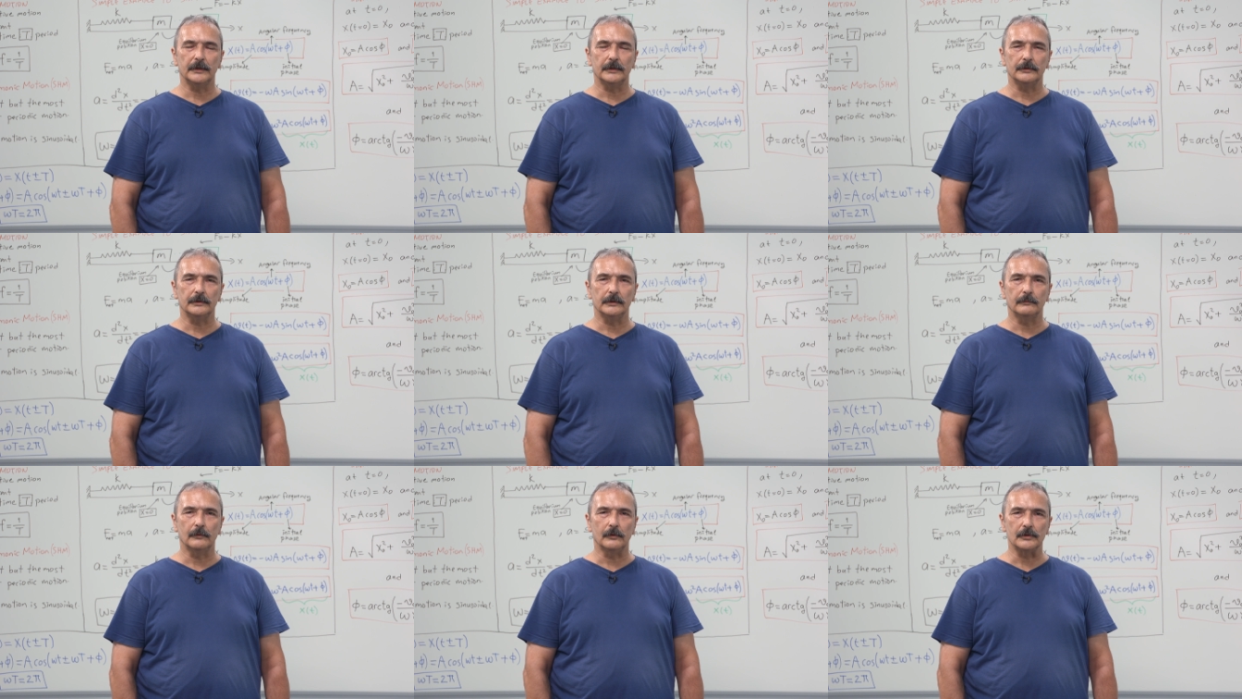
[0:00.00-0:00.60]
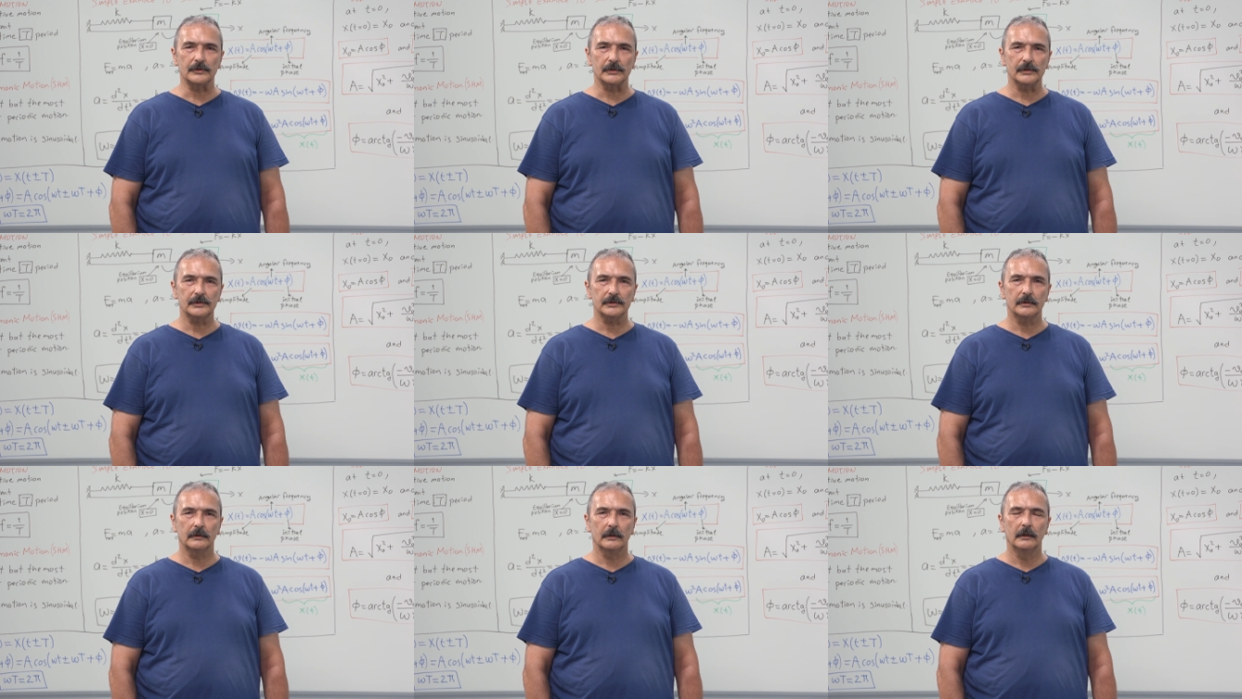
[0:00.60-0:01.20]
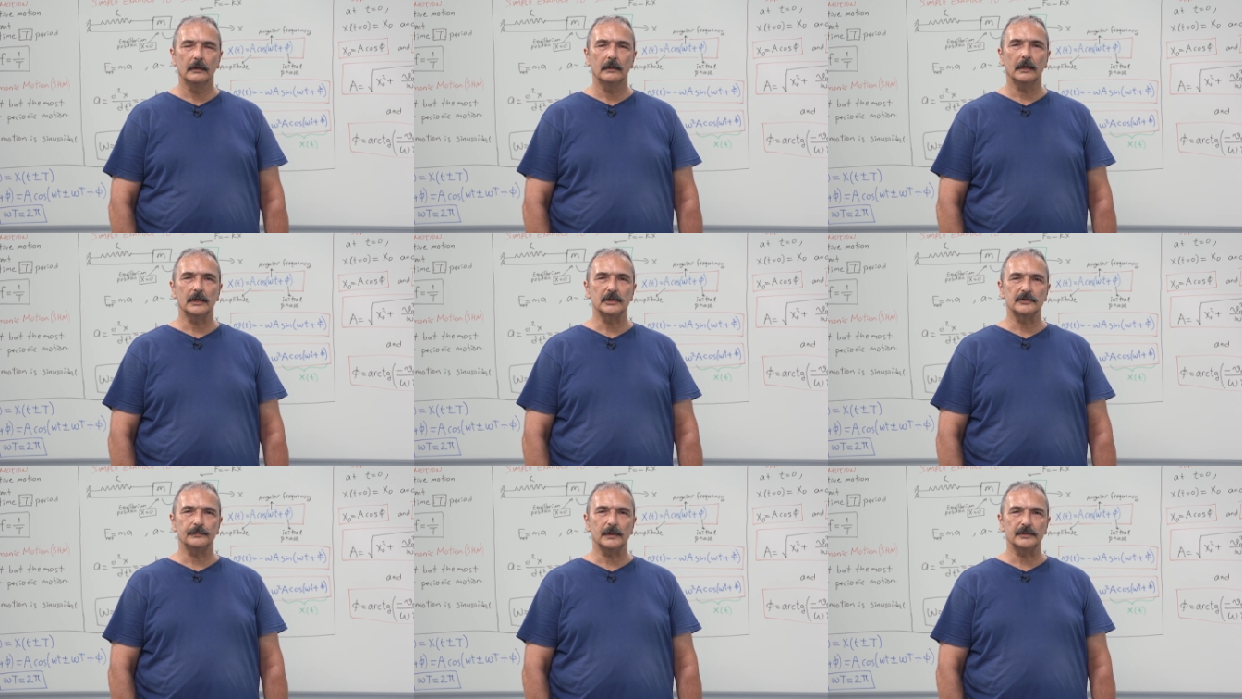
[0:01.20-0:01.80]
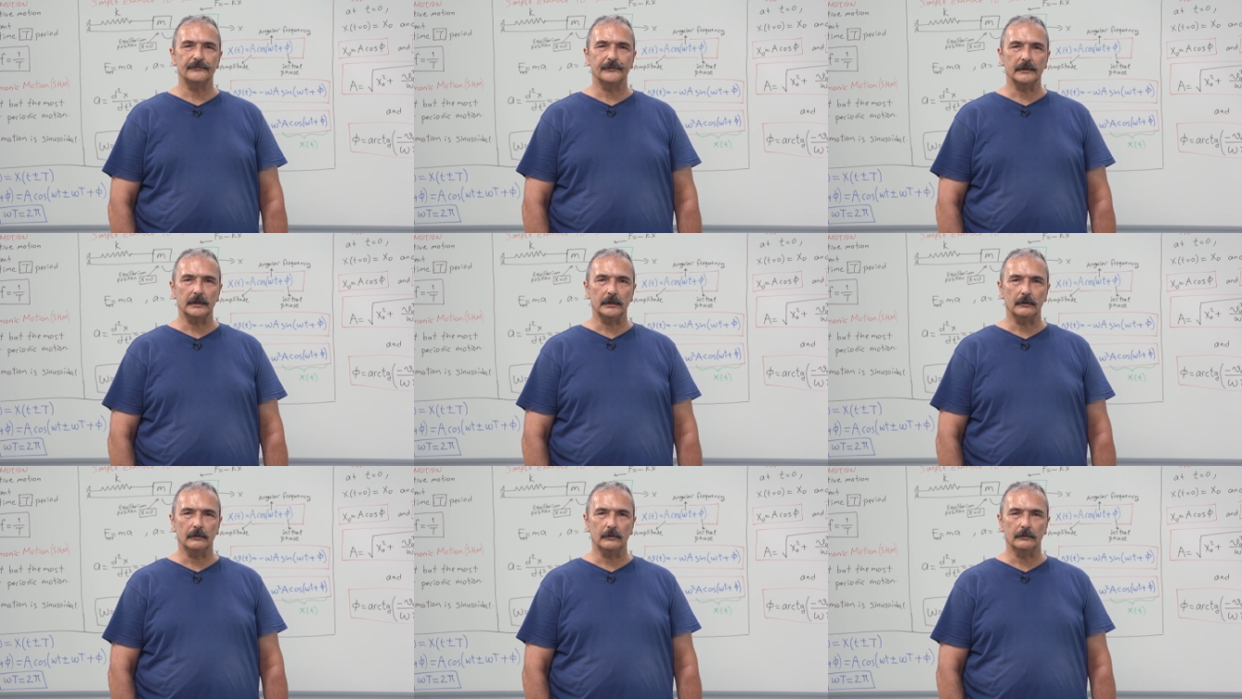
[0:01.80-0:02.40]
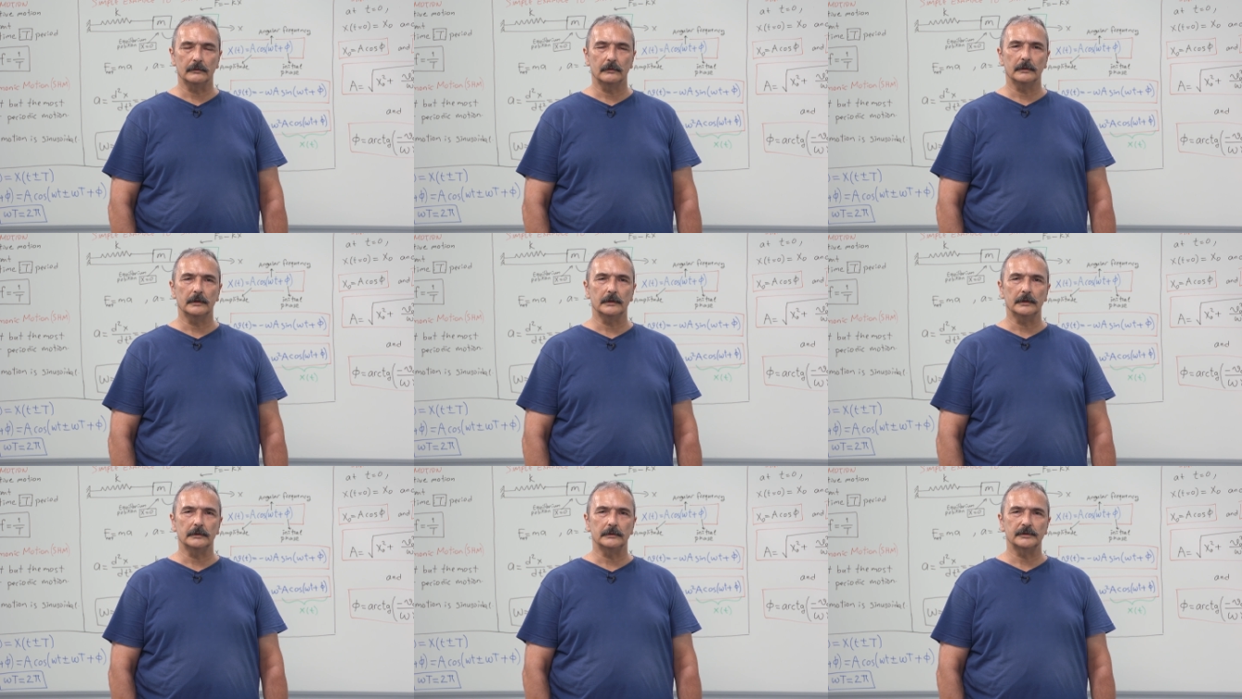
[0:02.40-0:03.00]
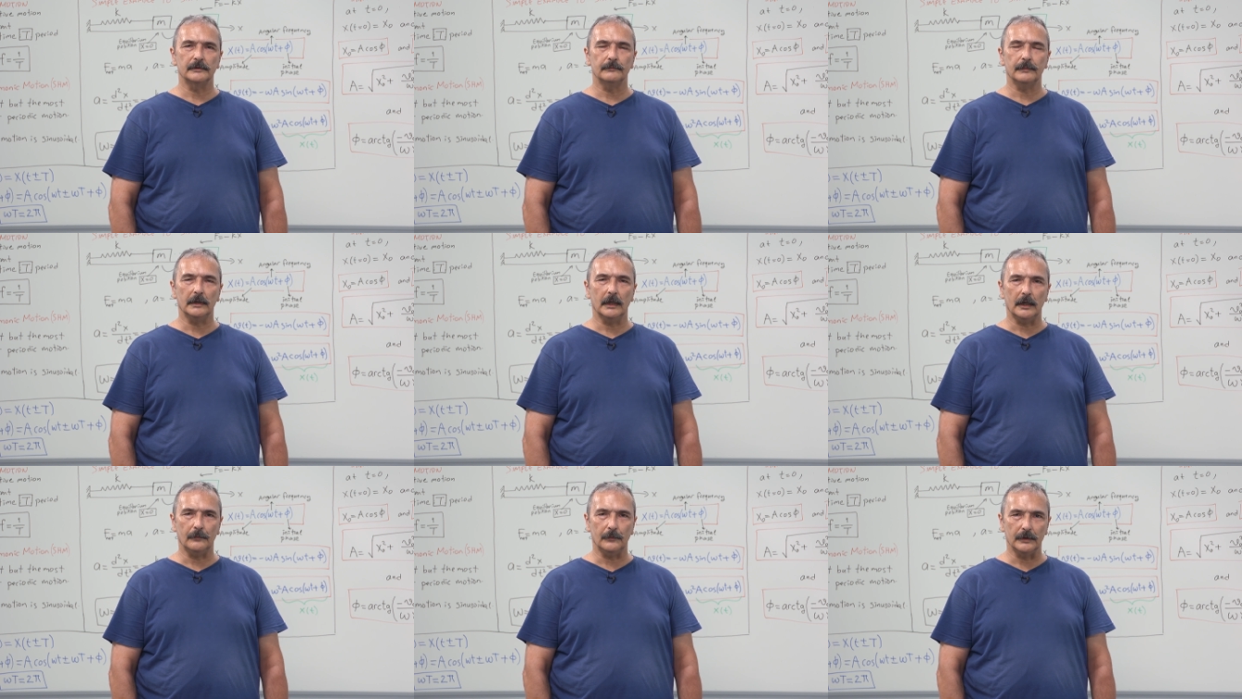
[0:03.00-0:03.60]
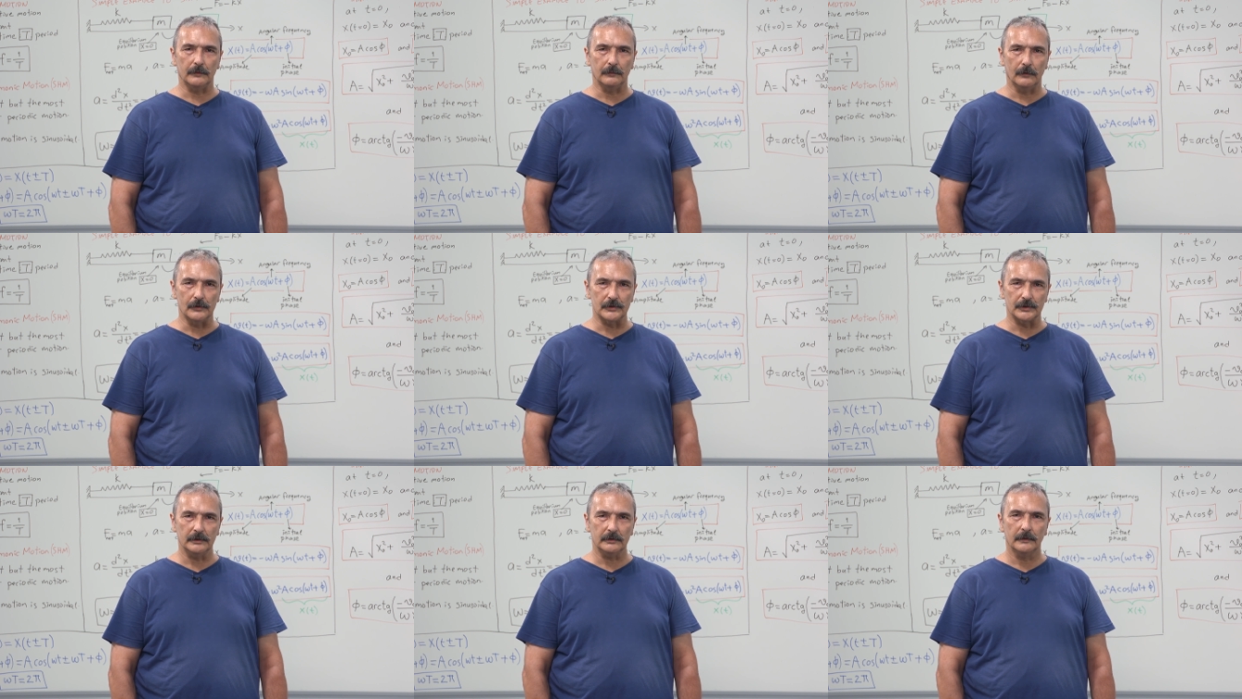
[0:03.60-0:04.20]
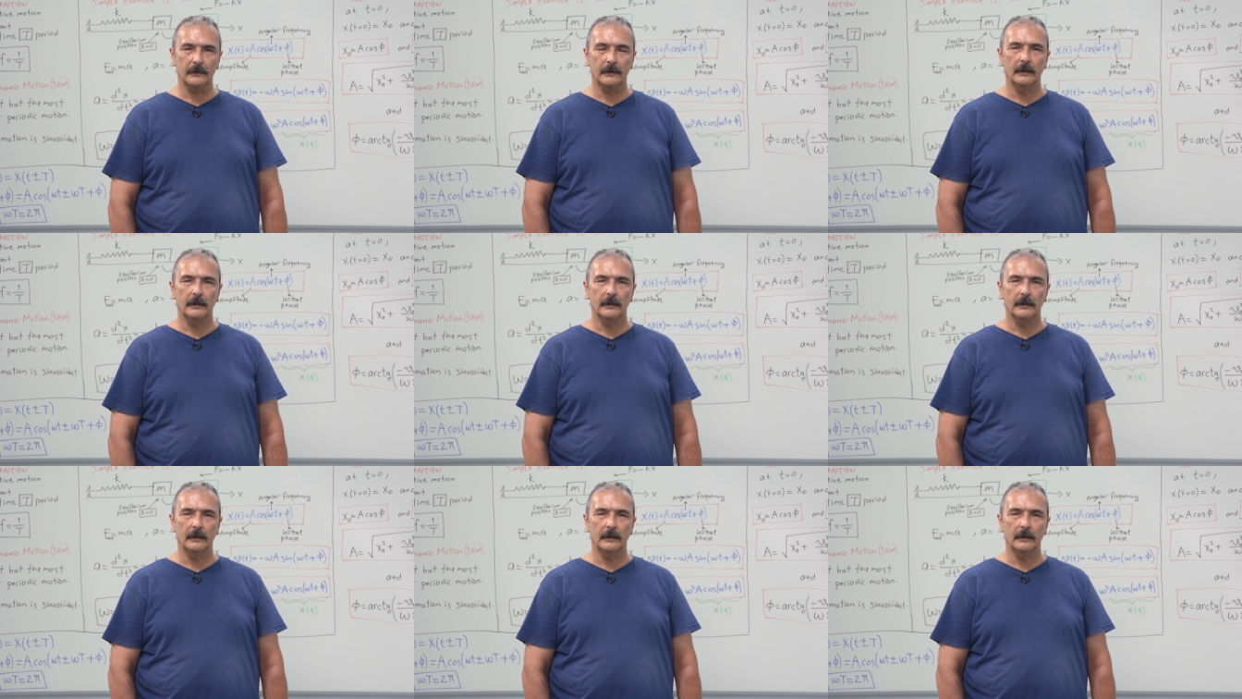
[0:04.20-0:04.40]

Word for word: periodic motions and specifically on uh, simple harmonic motion,